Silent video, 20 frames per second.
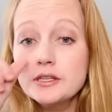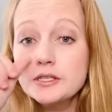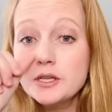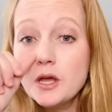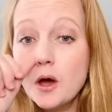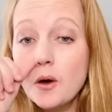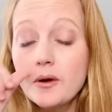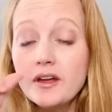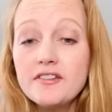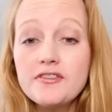
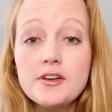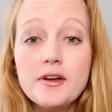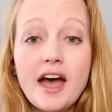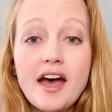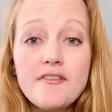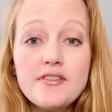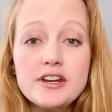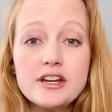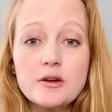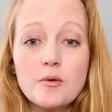So if you
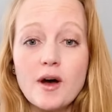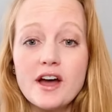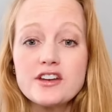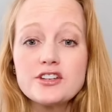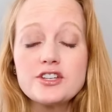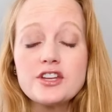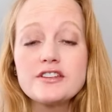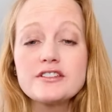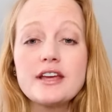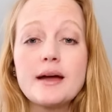have any
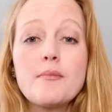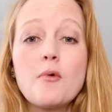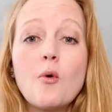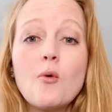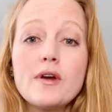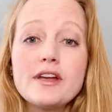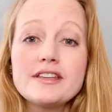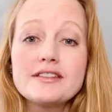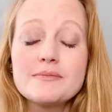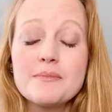questions, I'm
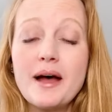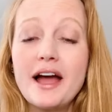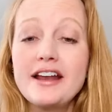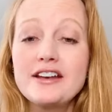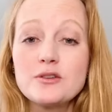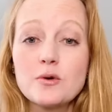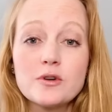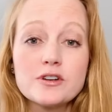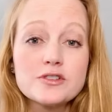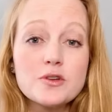always my
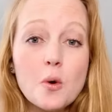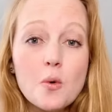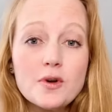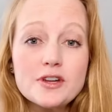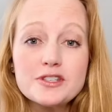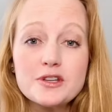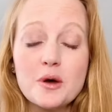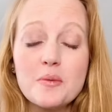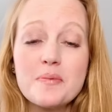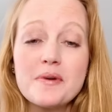door's
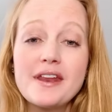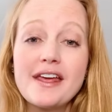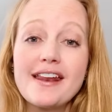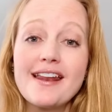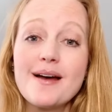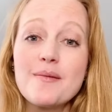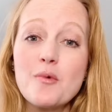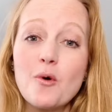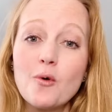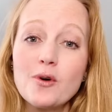always open
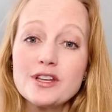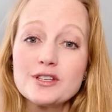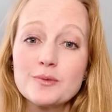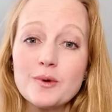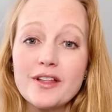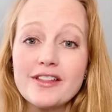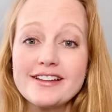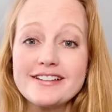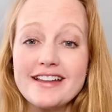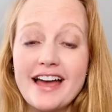and I'm always
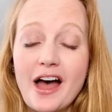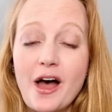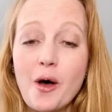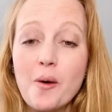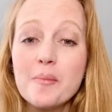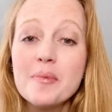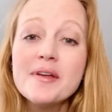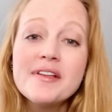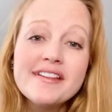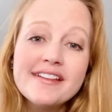willing to
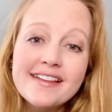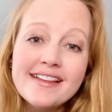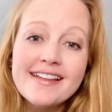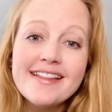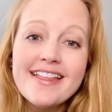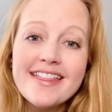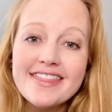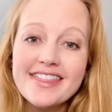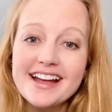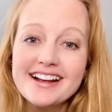help.
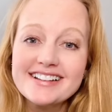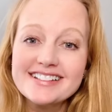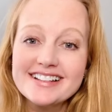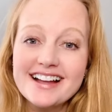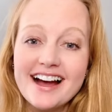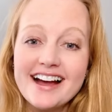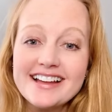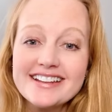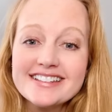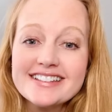Thanks
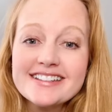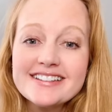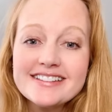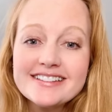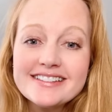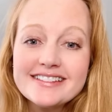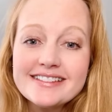guys.